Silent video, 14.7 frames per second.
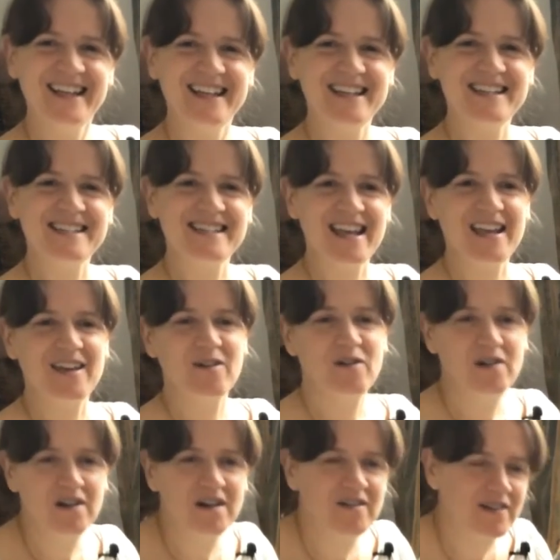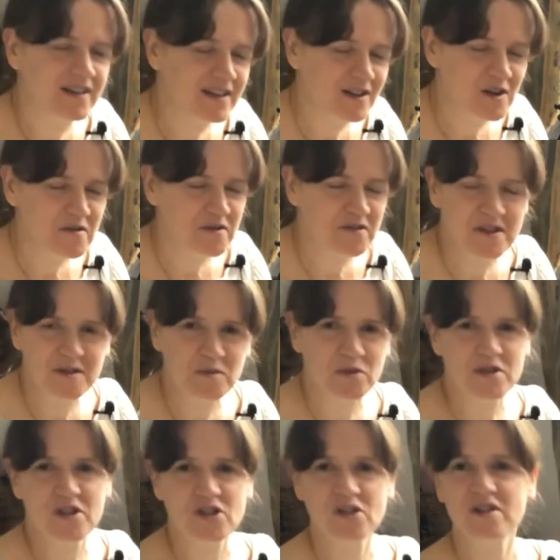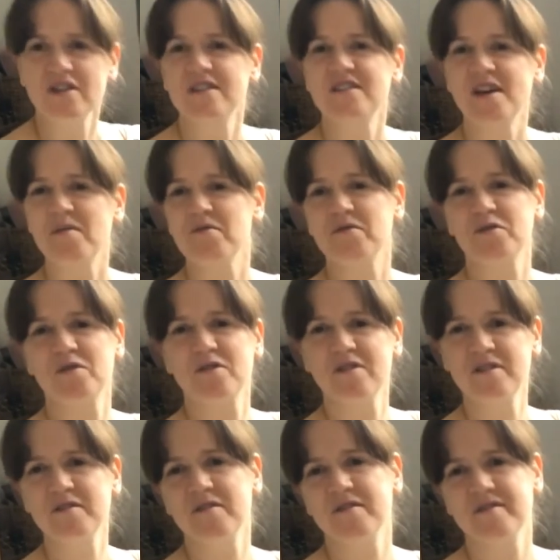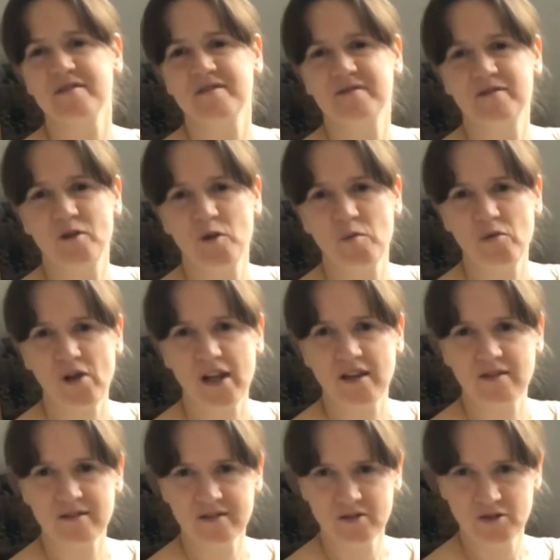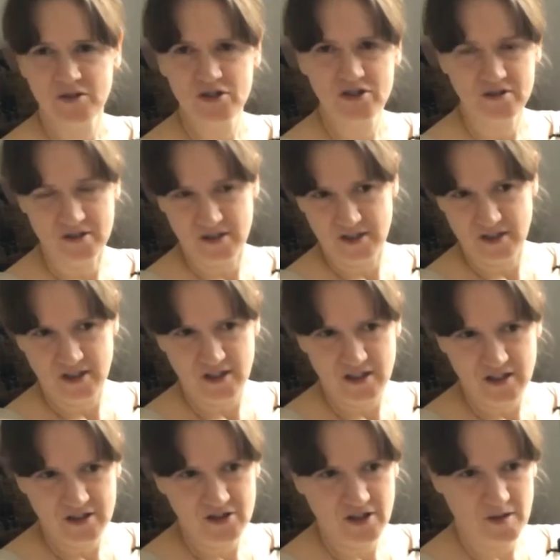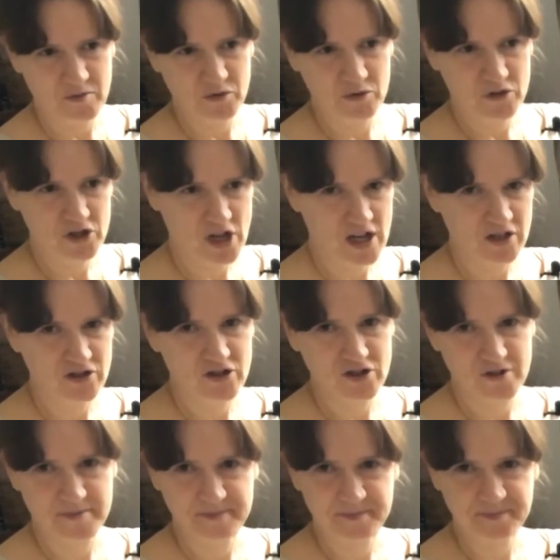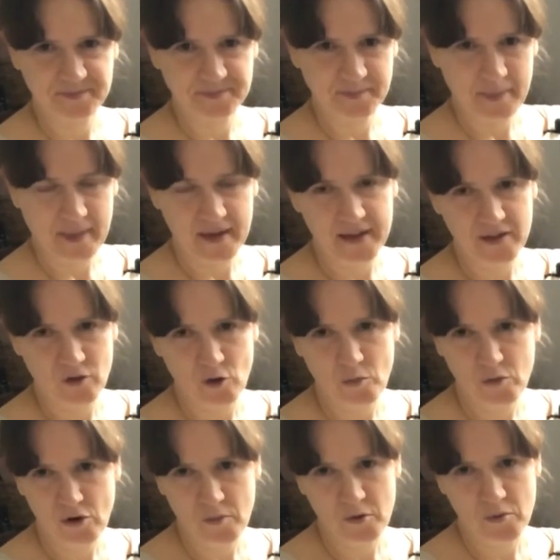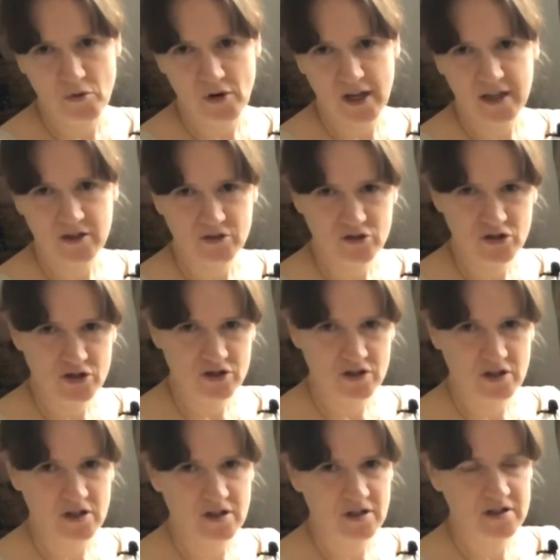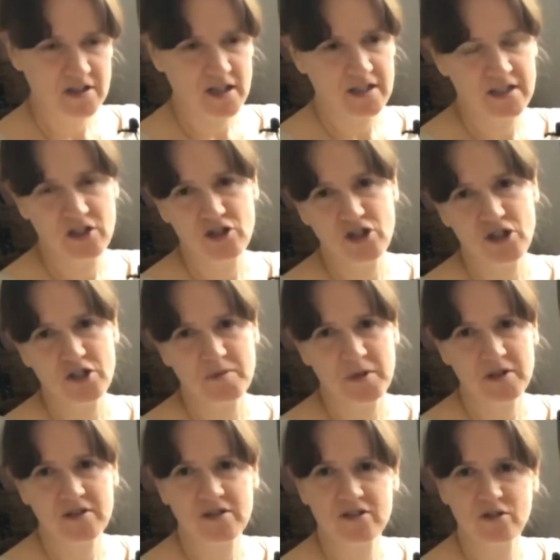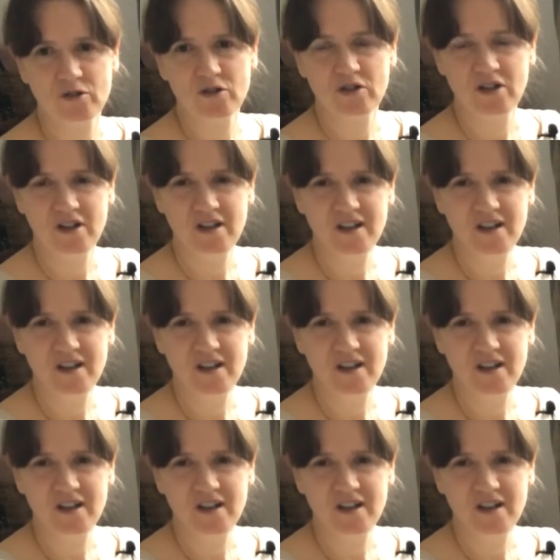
It's saying, oh, I've had enough of this position. Time for a break, which time to change. Either a proper break or just a tiny adjustment. So